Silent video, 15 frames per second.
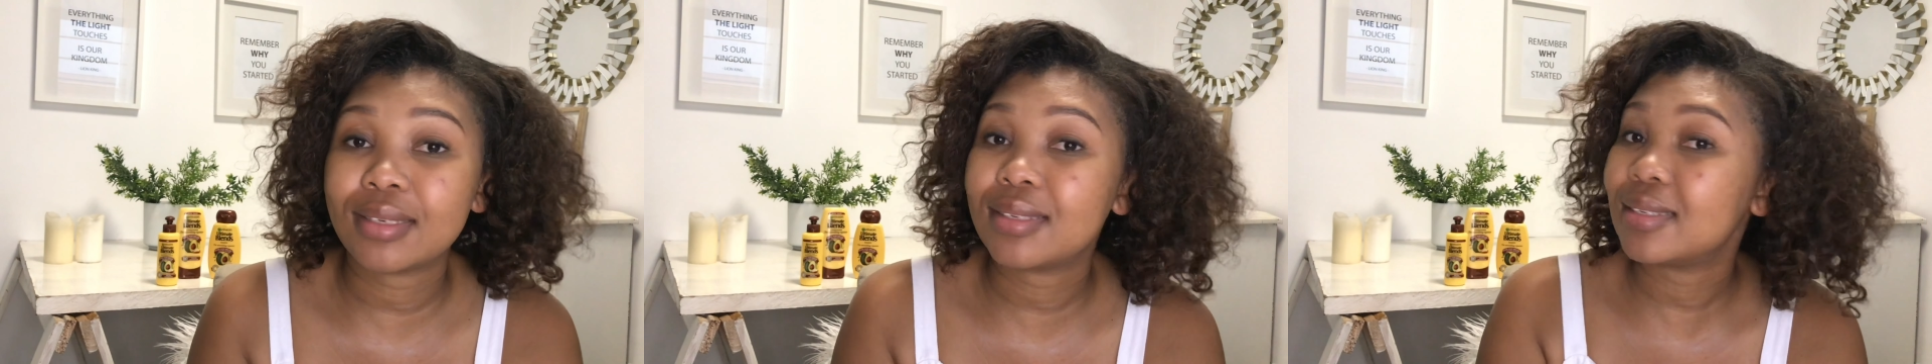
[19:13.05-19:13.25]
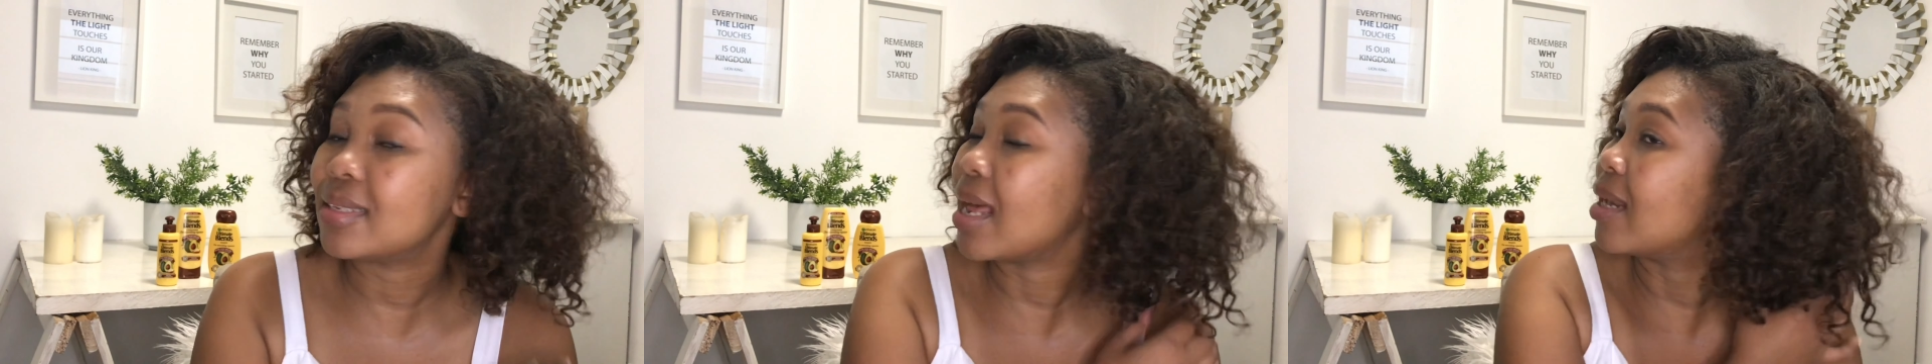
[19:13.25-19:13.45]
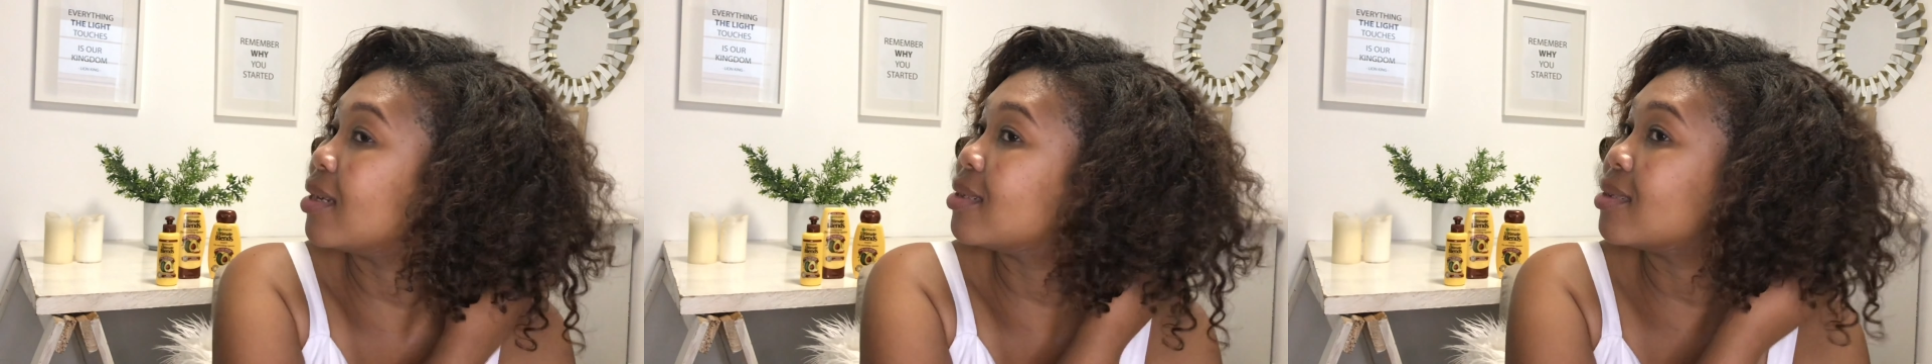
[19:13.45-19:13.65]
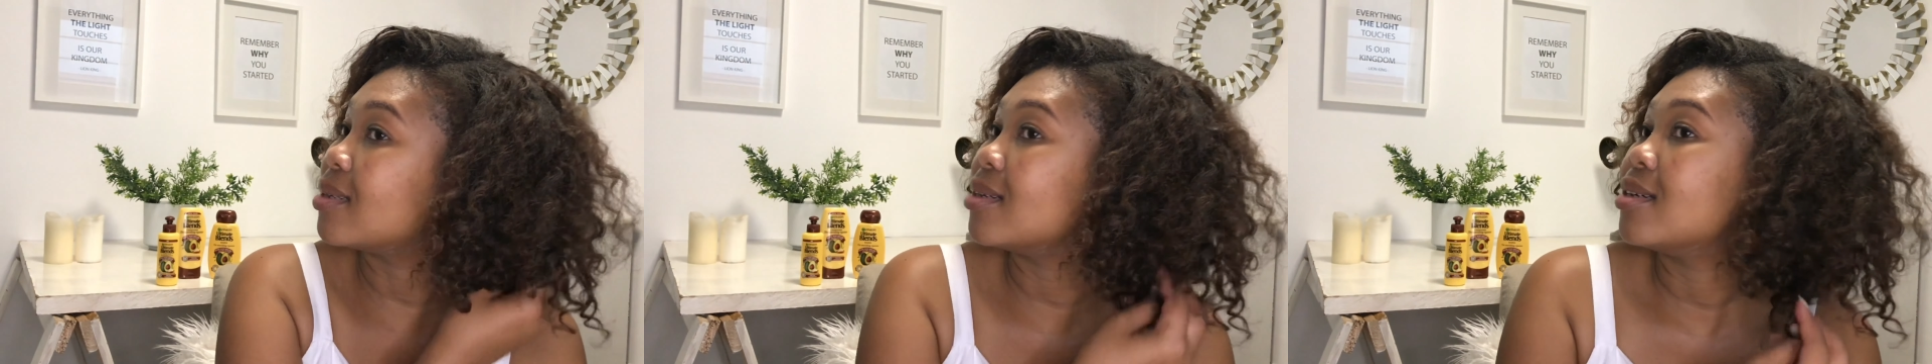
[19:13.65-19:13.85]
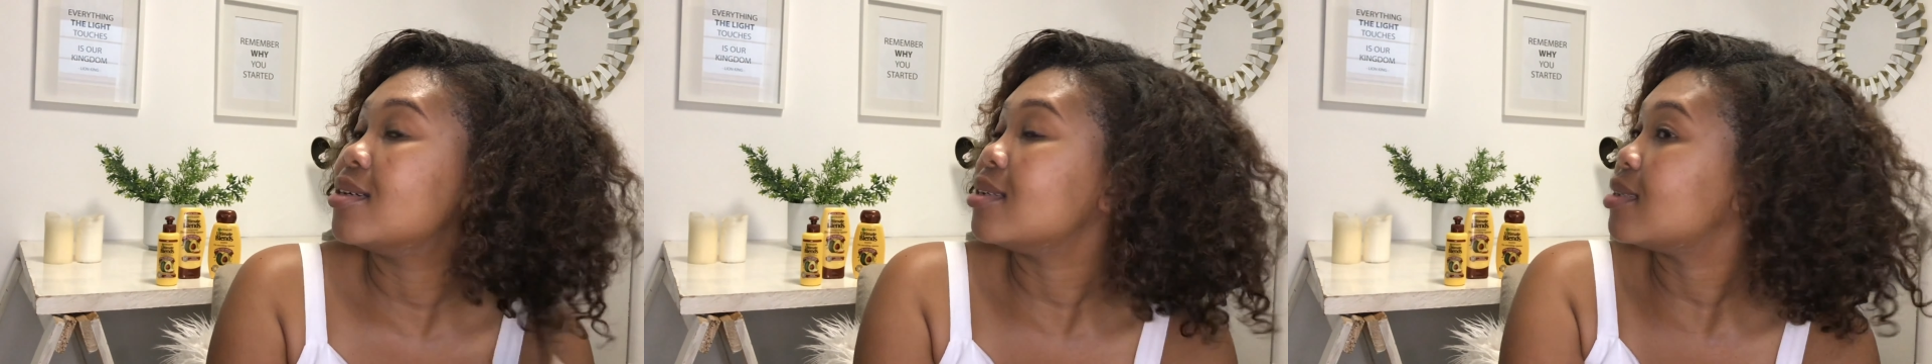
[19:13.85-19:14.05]

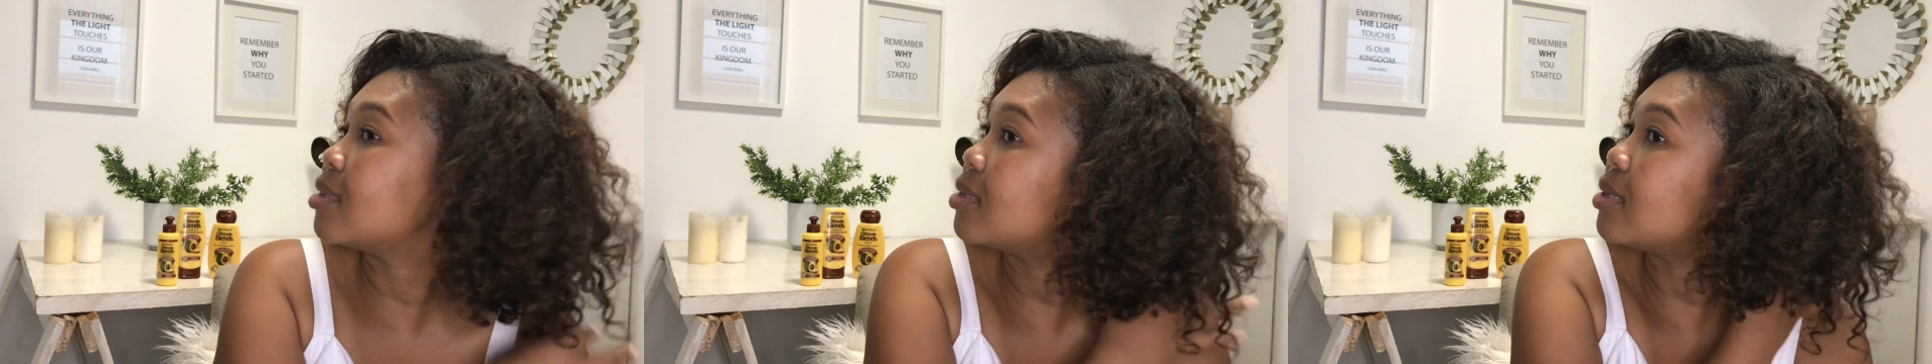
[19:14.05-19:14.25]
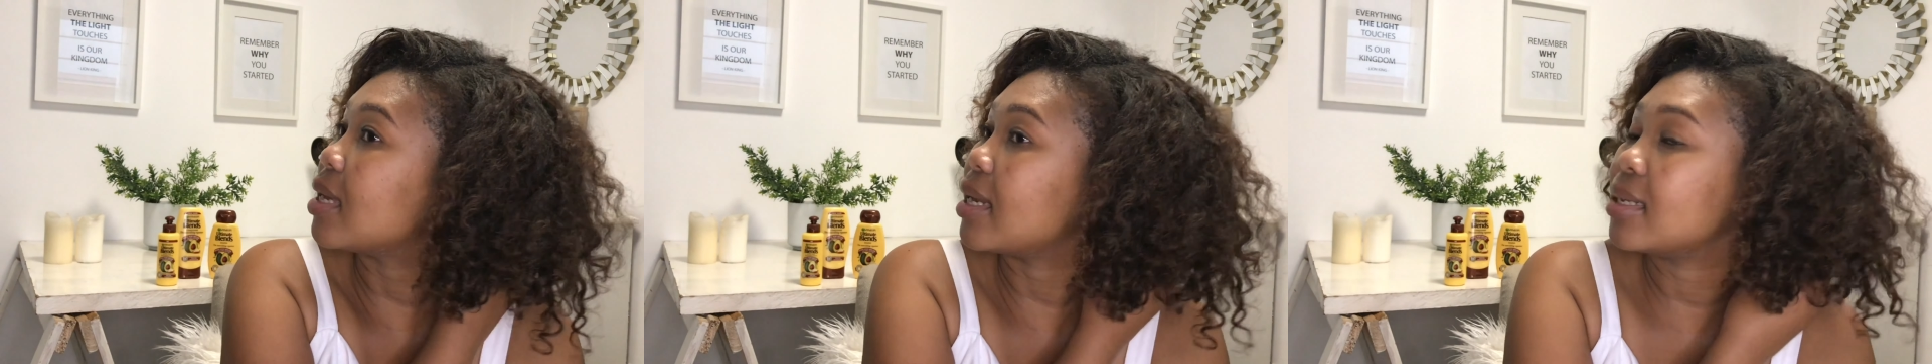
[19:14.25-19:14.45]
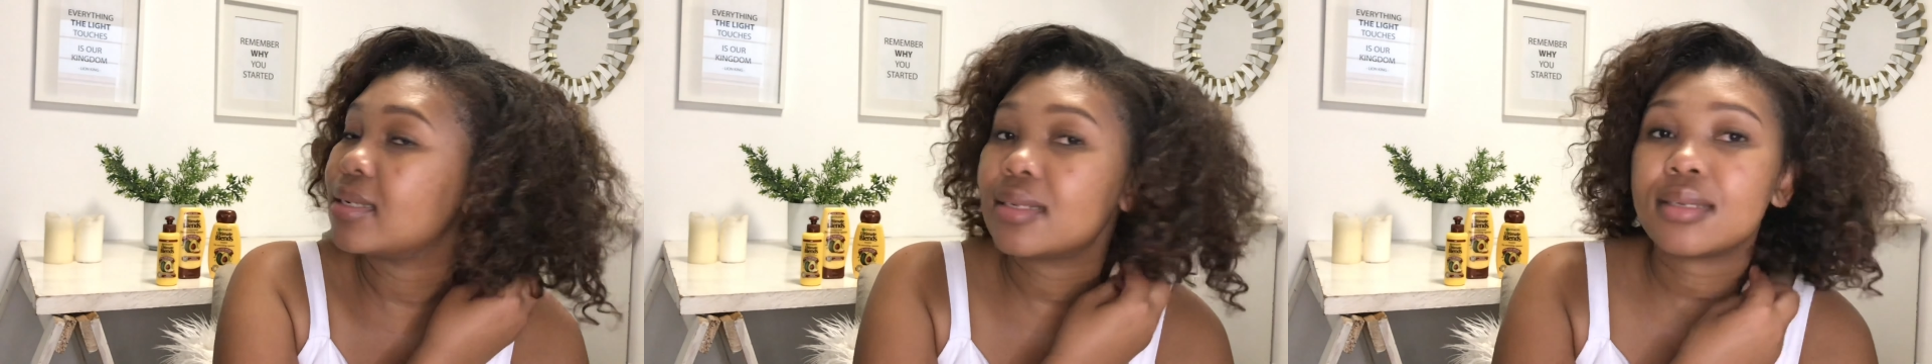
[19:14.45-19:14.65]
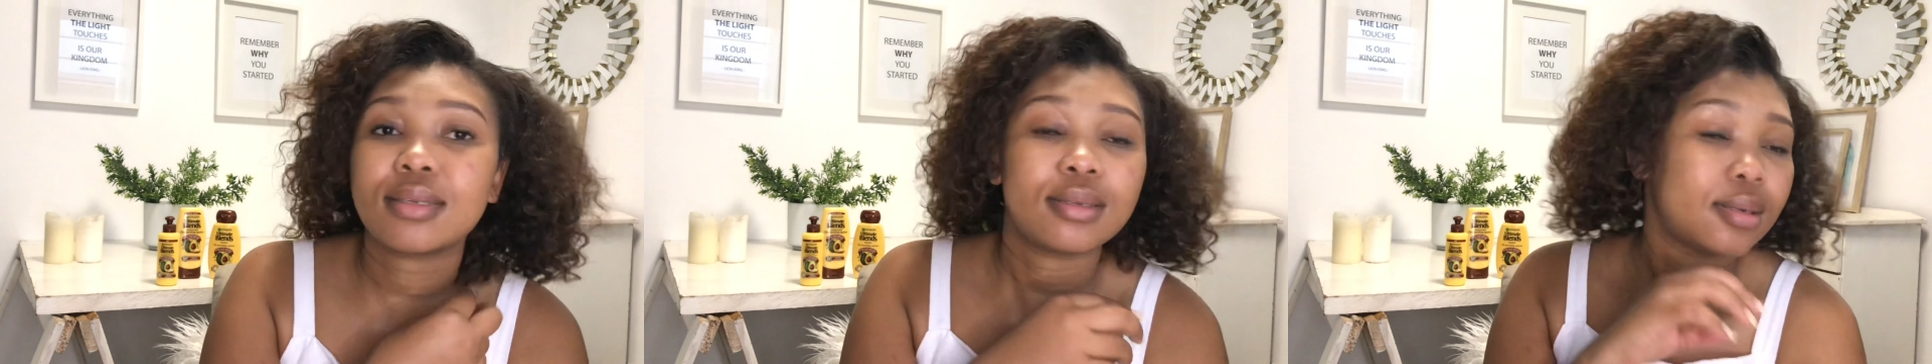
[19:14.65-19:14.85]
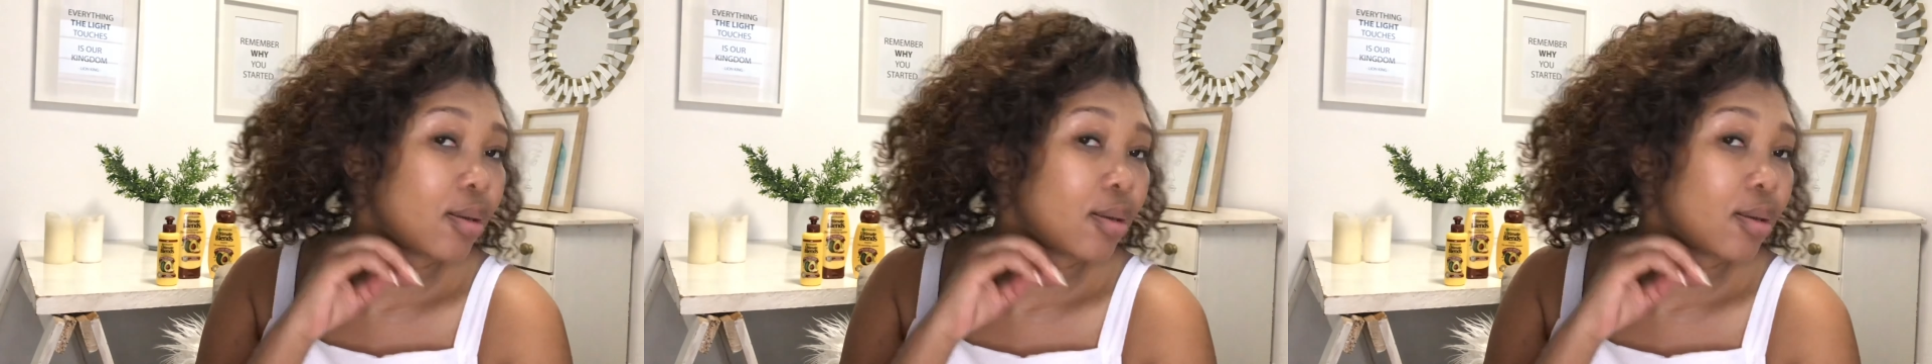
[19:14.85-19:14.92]
sunset